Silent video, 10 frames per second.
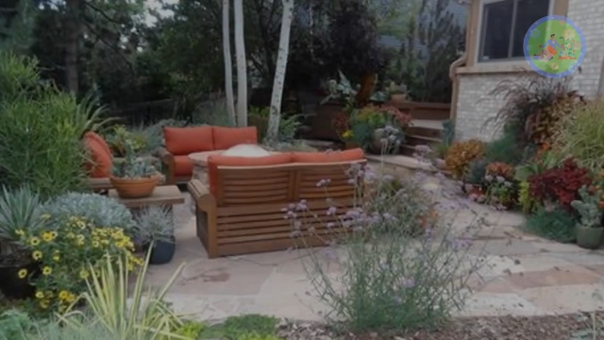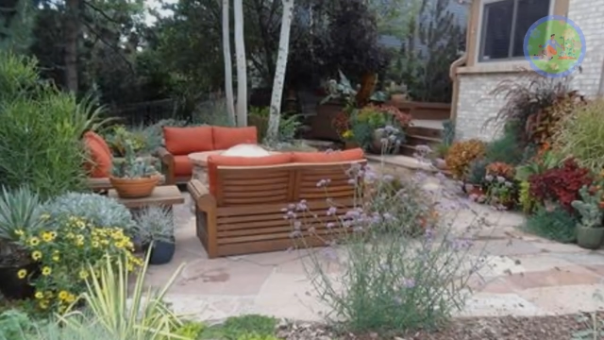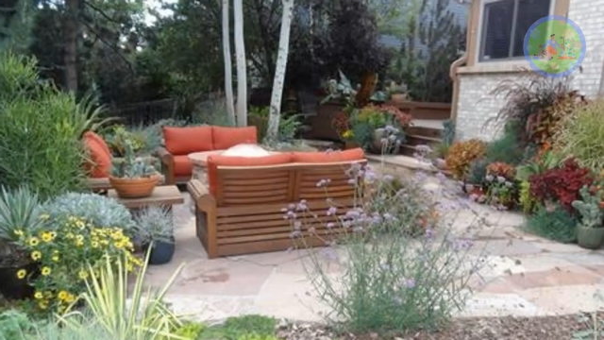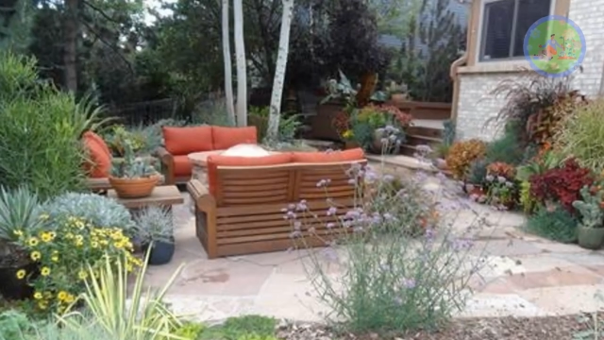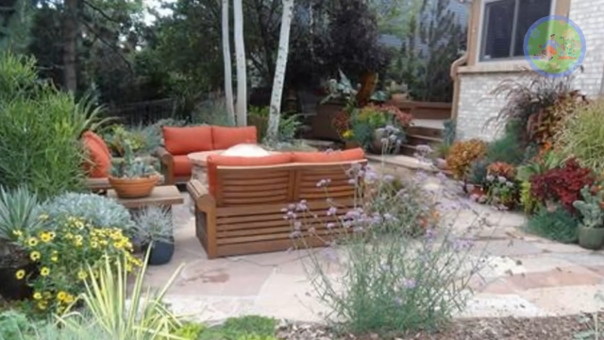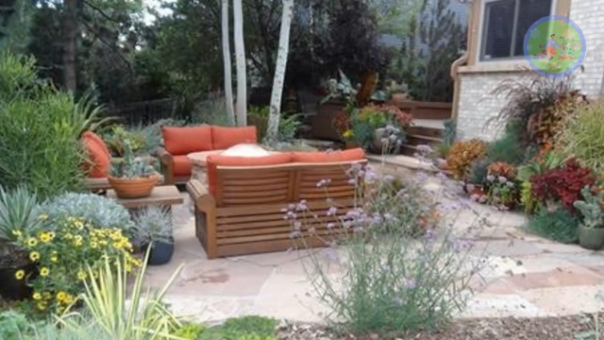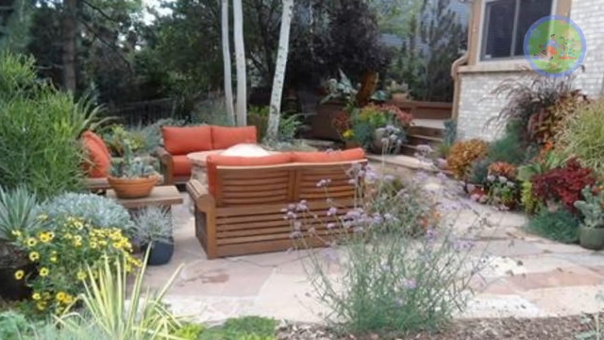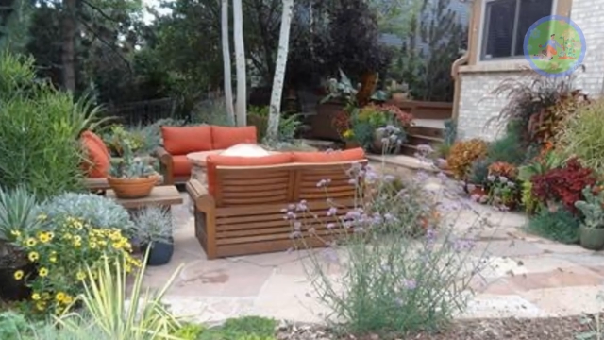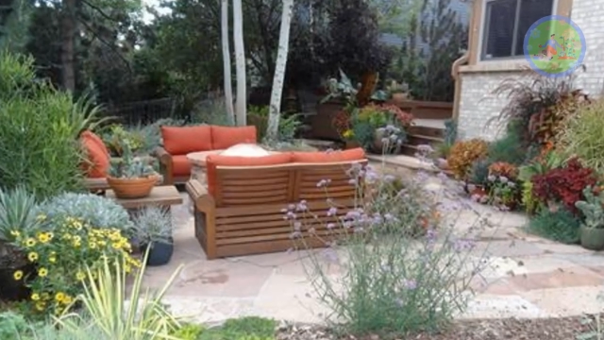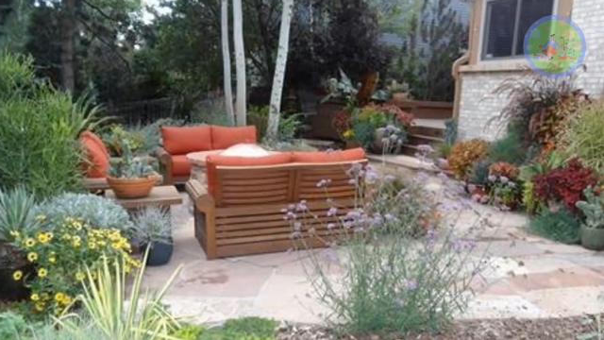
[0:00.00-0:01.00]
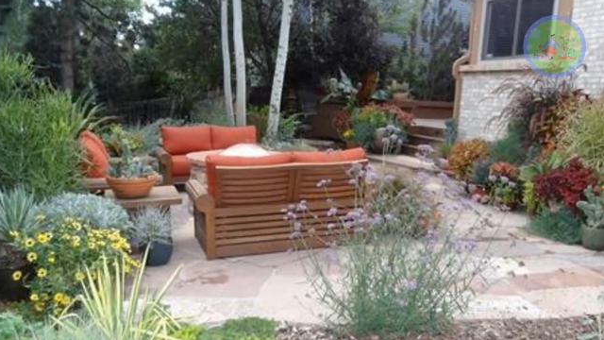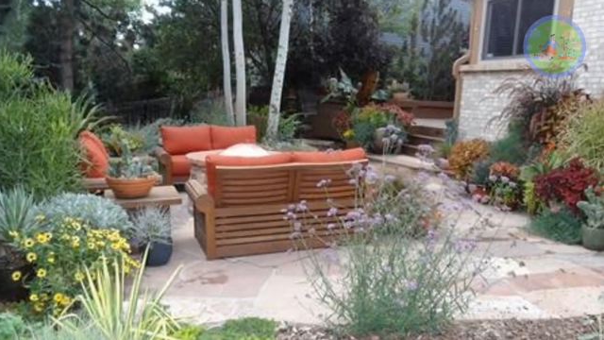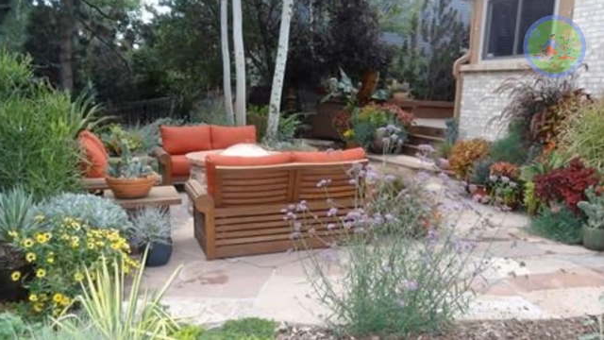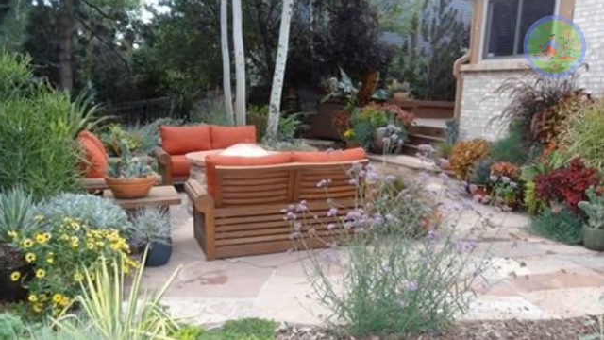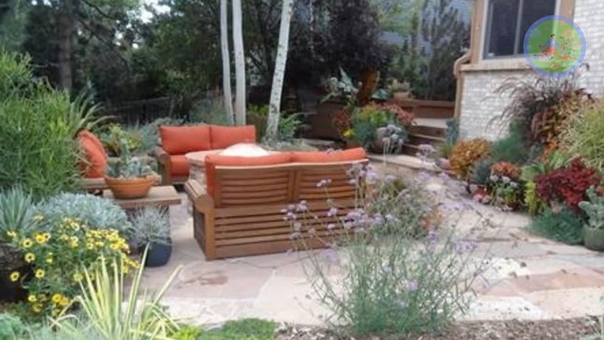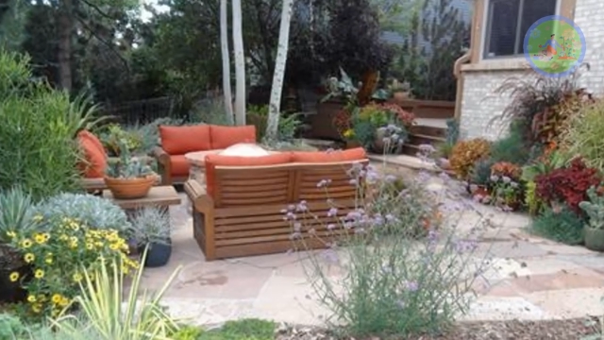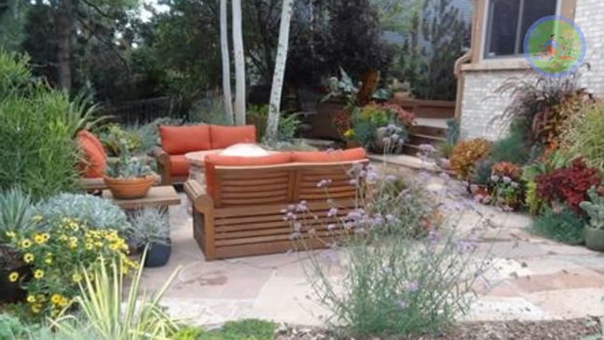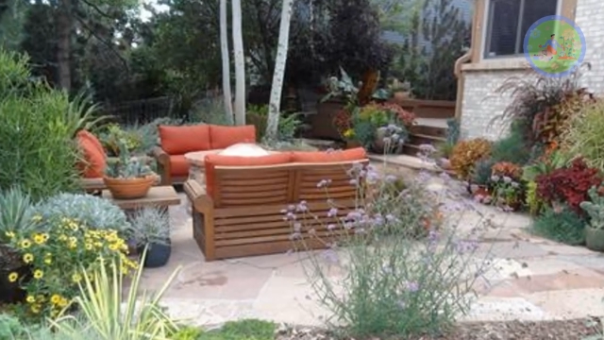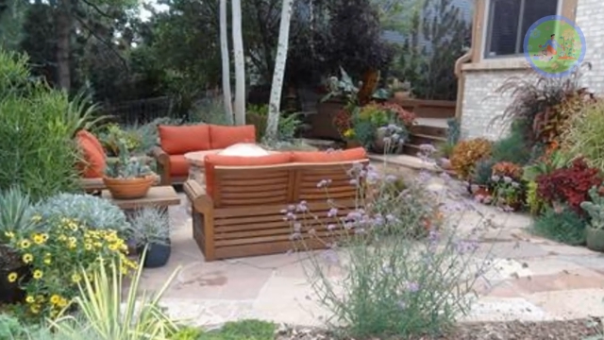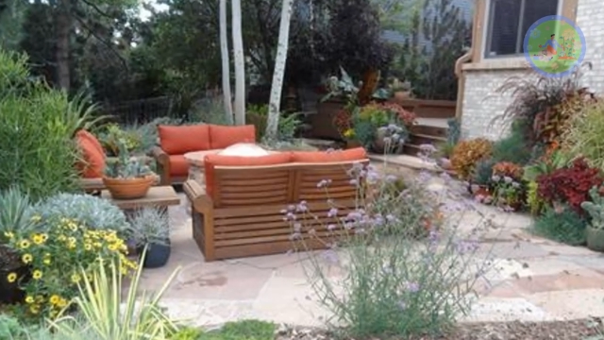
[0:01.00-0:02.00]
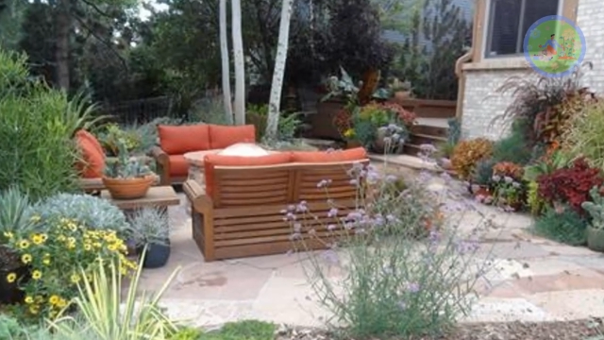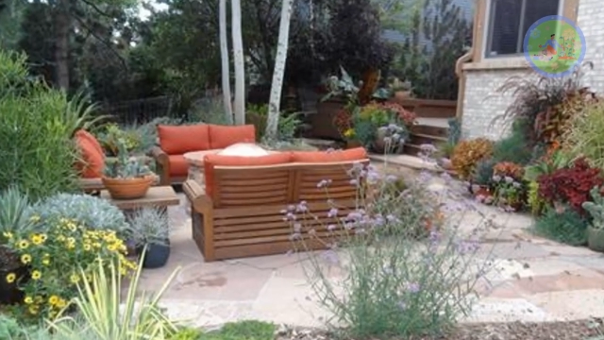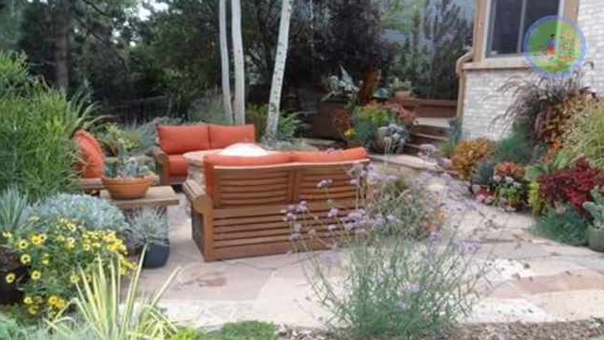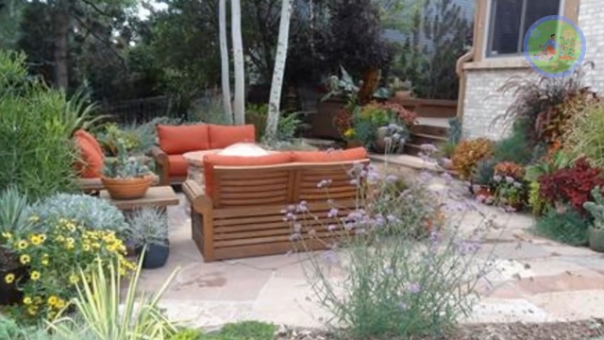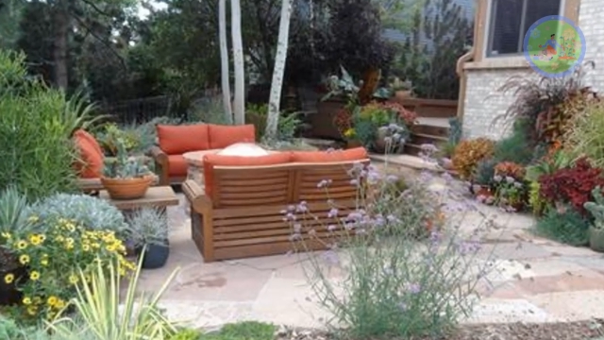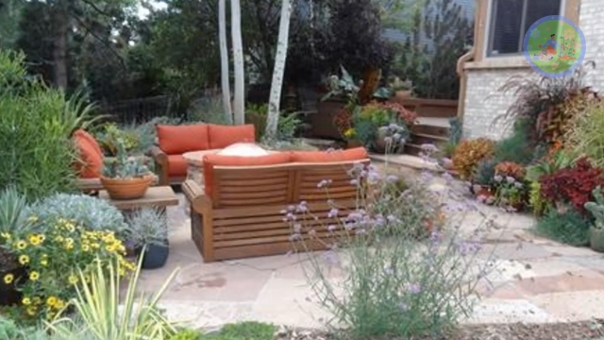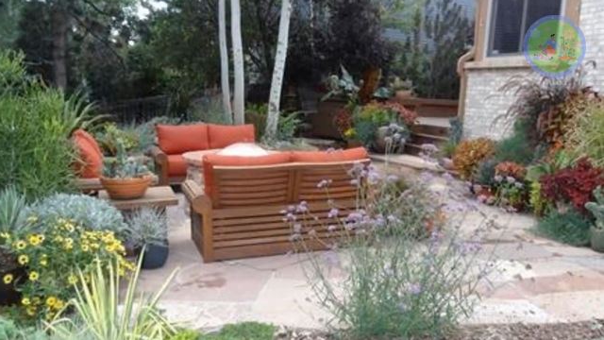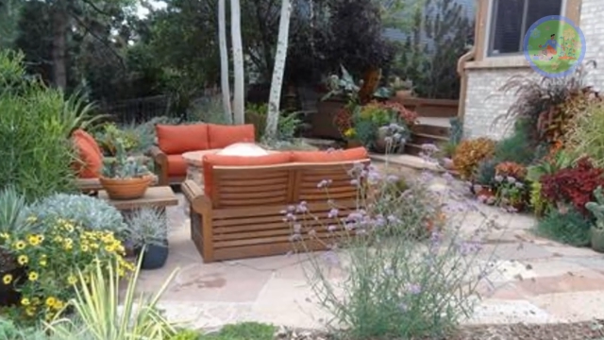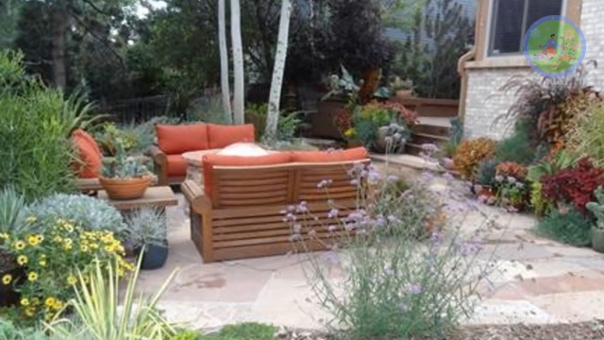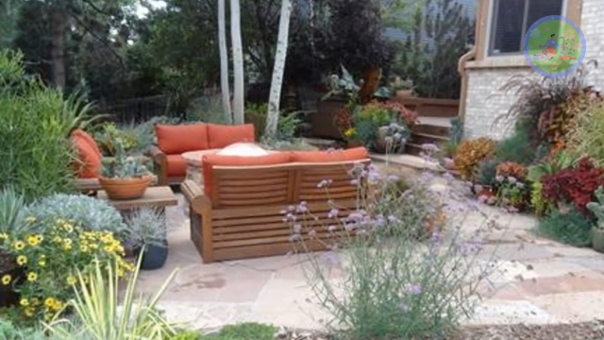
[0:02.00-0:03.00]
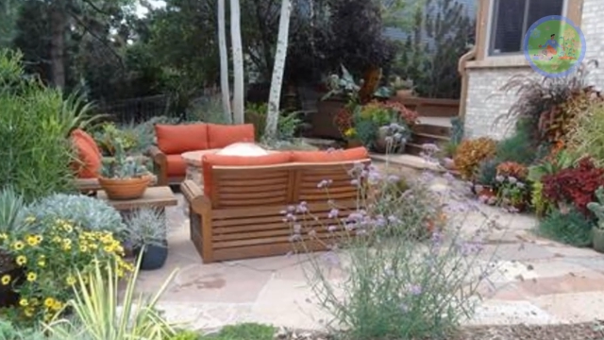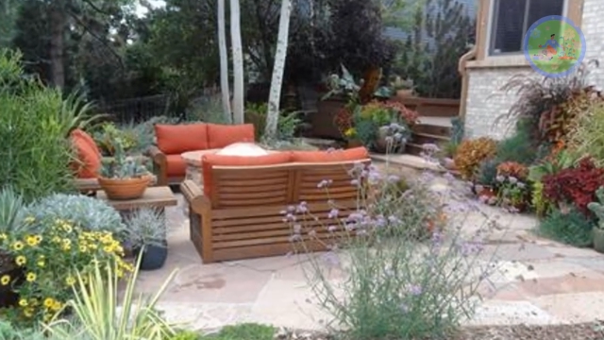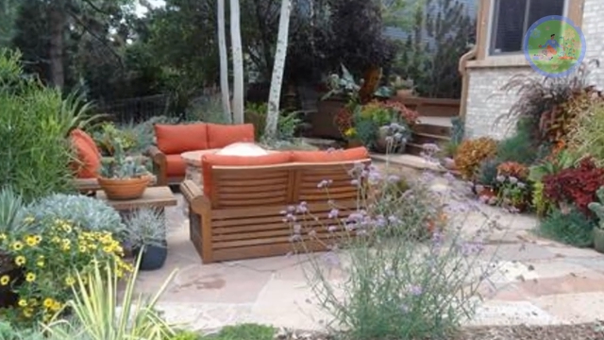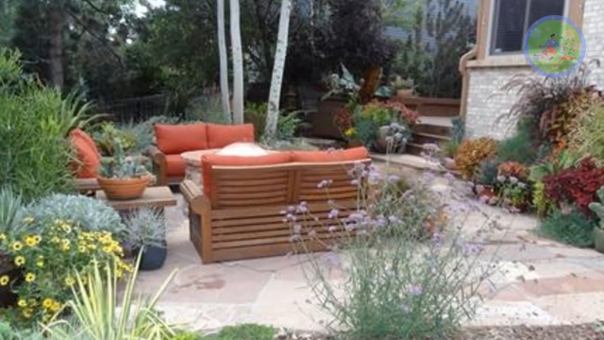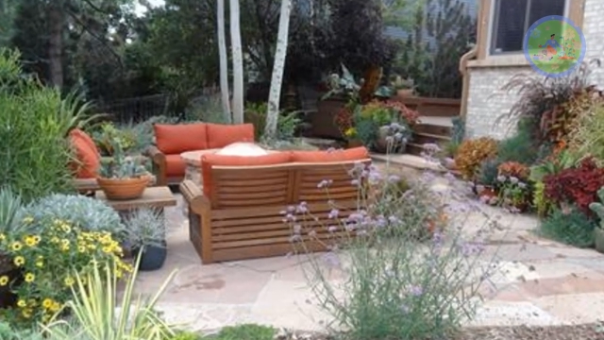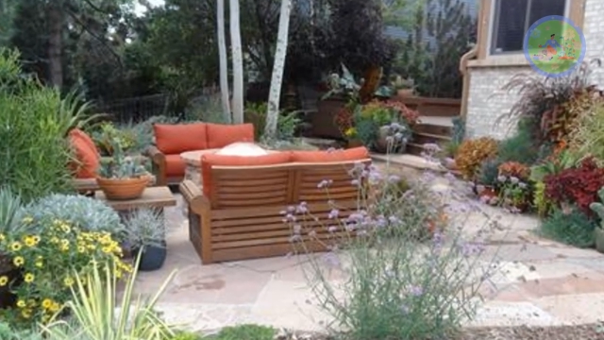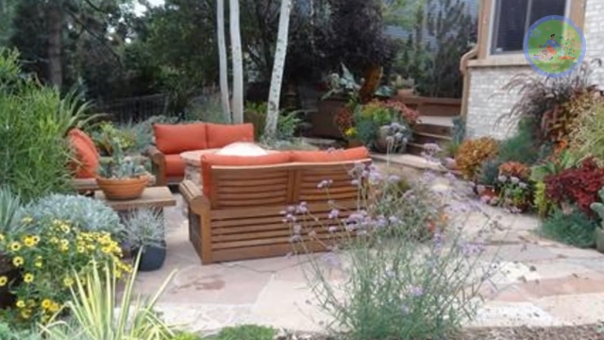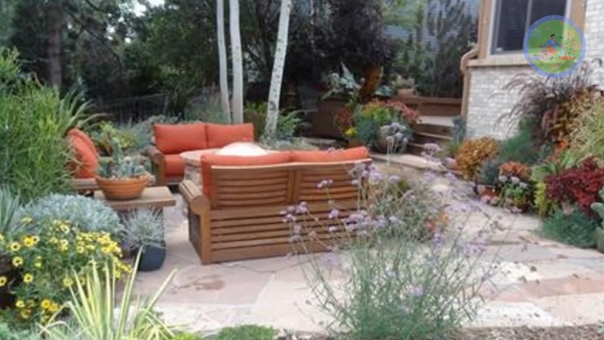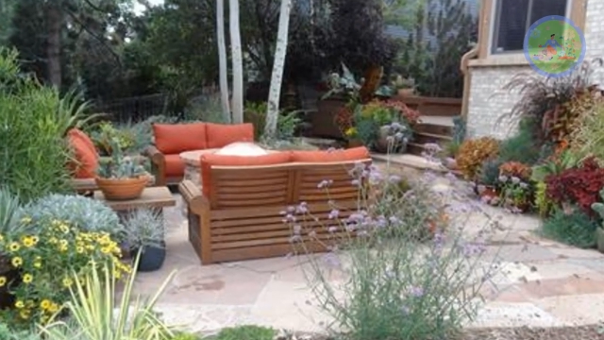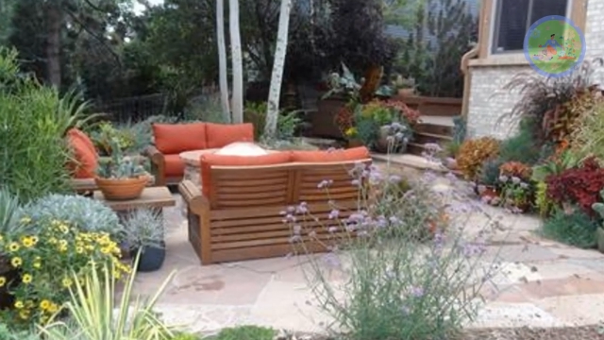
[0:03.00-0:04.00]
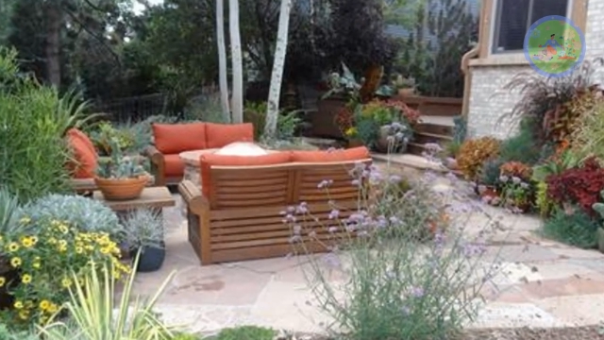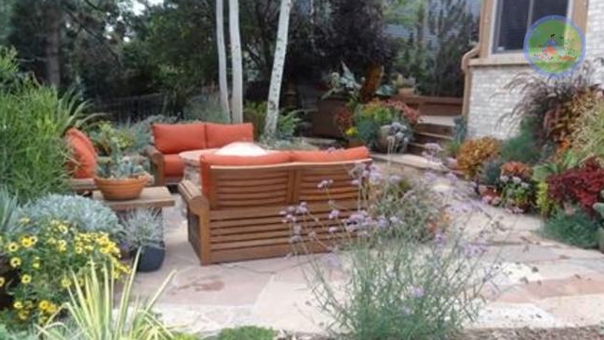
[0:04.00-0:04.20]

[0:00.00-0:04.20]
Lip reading: No face is visible, so there are no lips to read.